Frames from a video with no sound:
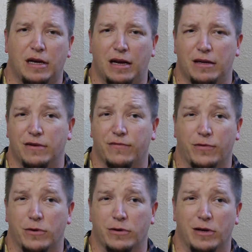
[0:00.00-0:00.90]
kind of
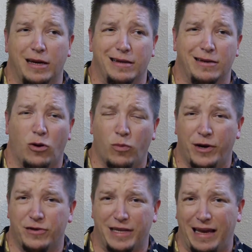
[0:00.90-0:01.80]
for a home
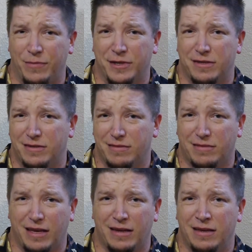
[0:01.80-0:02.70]
entertainment
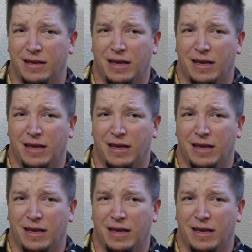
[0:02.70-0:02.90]
thing,